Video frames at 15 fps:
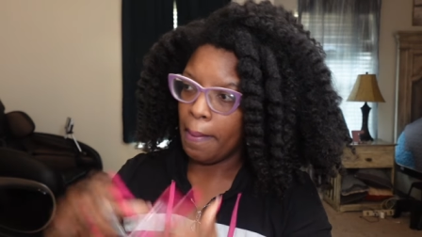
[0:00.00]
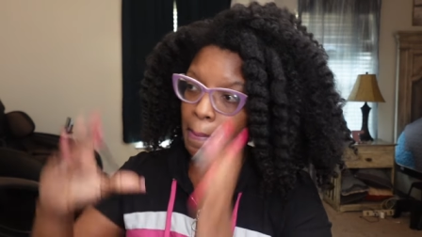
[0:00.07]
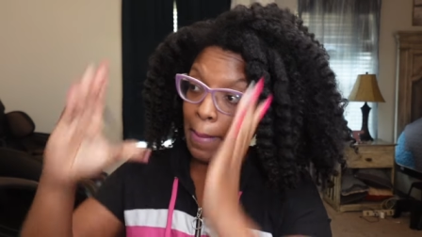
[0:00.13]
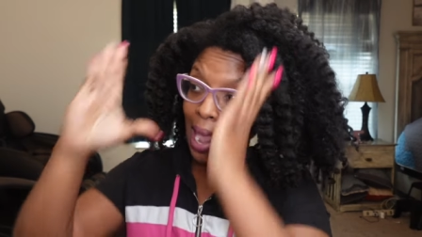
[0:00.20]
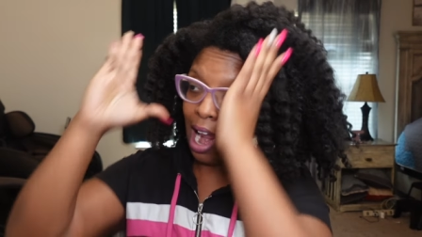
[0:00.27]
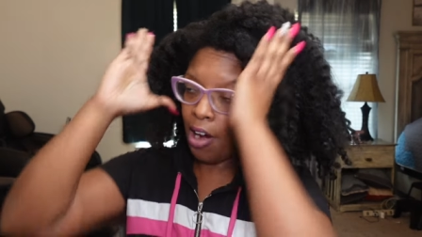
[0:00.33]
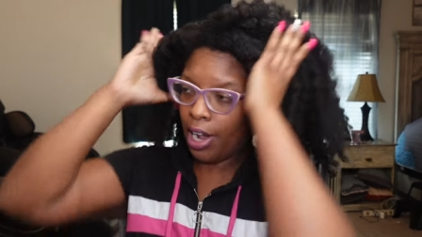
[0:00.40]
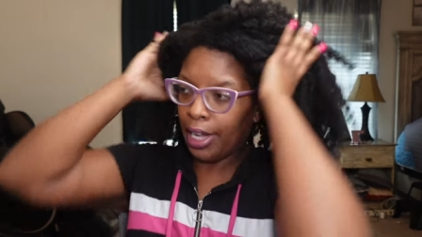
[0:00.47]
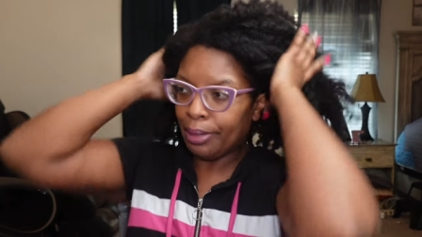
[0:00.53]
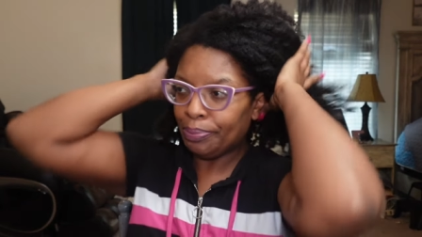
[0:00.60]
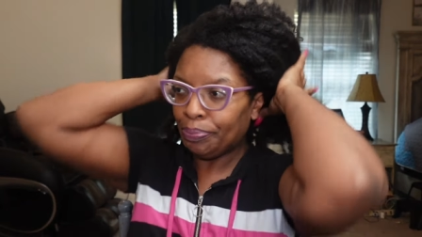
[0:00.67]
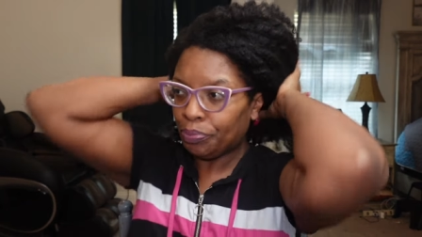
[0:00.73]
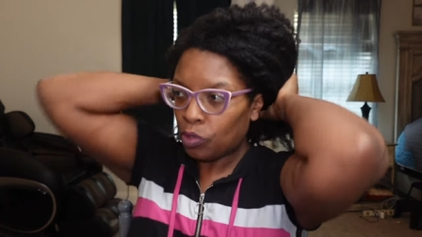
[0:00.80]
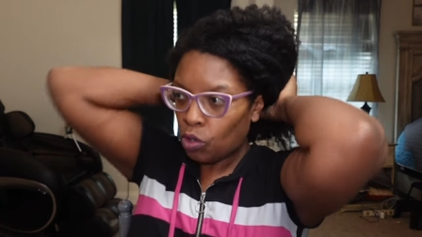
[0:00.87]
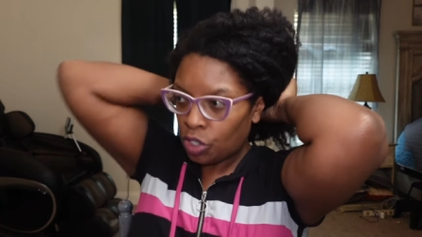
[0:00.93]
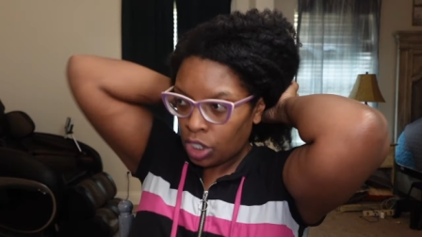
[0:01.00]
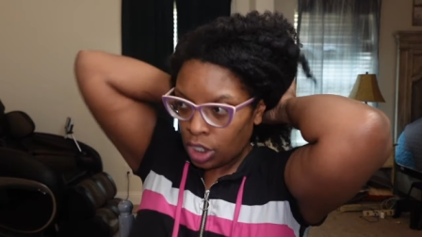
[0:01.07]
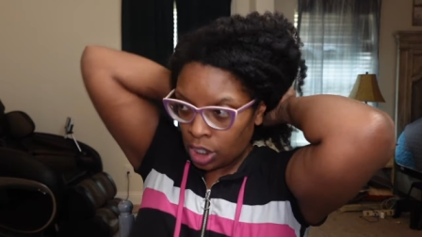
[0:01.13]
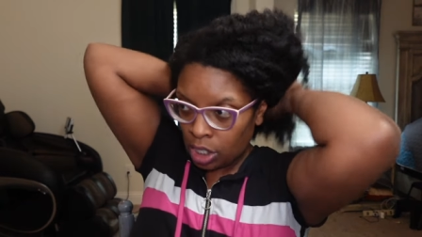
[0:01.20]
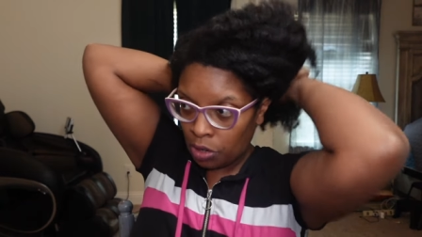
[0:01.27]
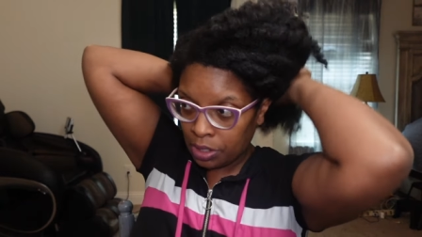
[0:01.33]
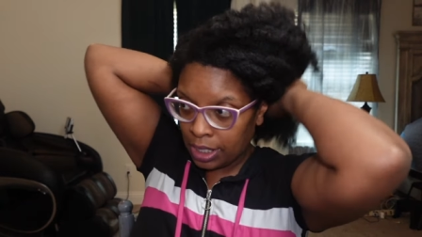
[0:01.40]
married, which
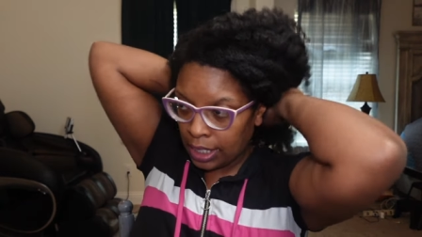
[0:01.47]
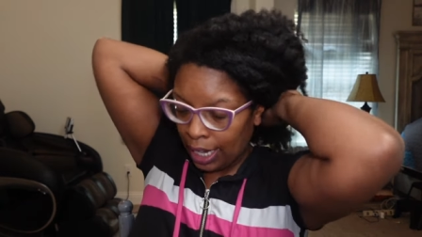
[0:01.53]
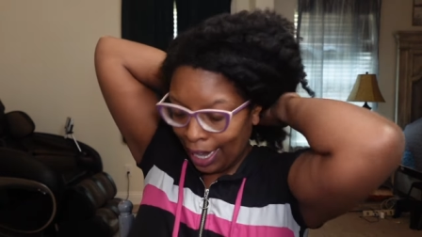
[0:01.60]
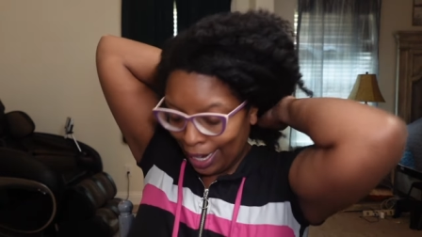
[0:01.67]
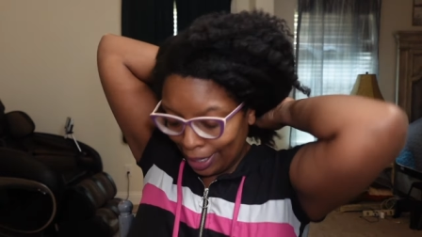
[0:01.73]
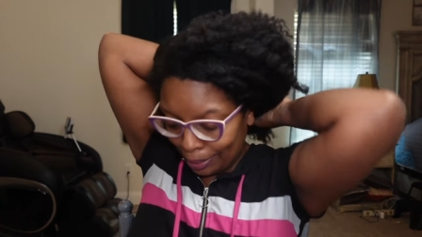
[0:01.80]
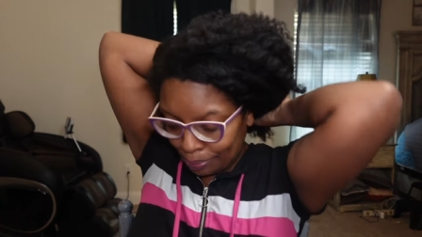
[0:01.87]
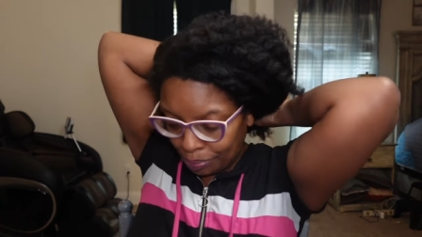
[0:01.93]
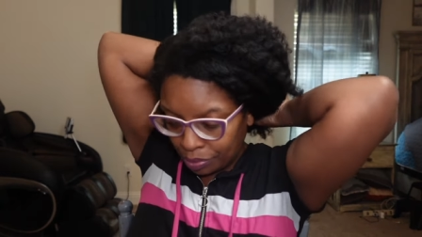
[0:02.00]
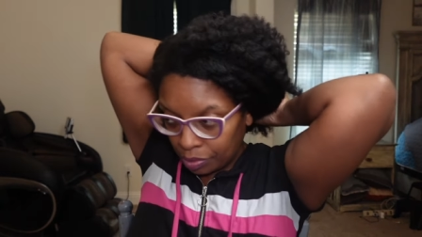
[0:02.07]
is so sad.